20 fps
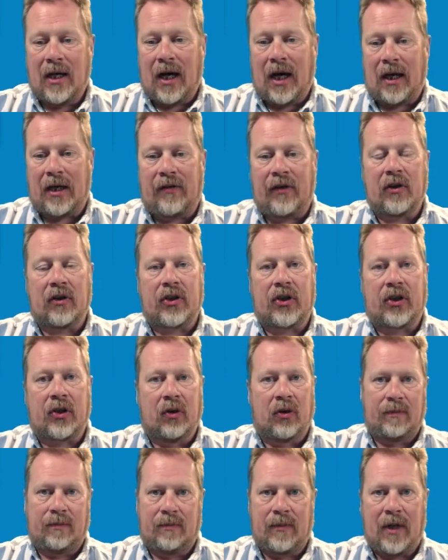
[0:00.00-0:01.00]
And if you're not
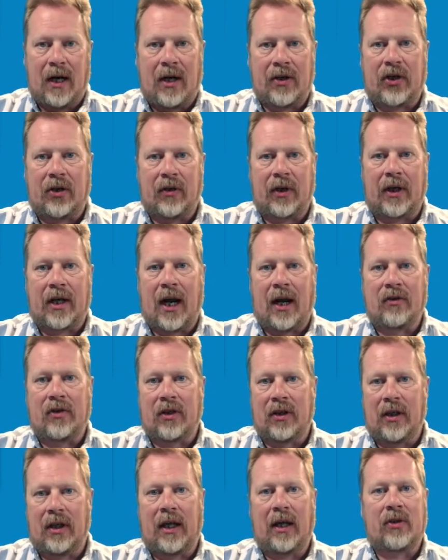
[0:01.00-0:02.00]
sure, ask your
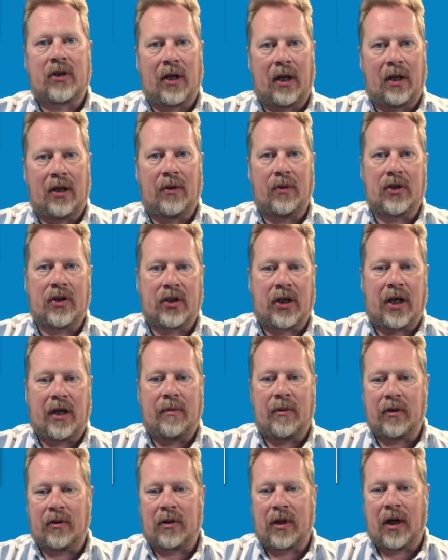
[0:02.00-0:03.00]
accountant and they'll tell you which scheme
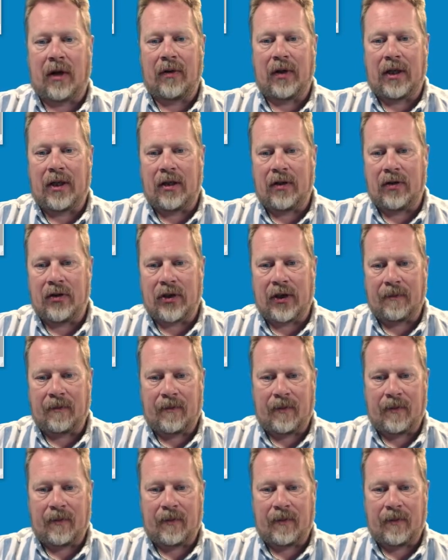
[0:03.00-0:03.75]
you're currently using.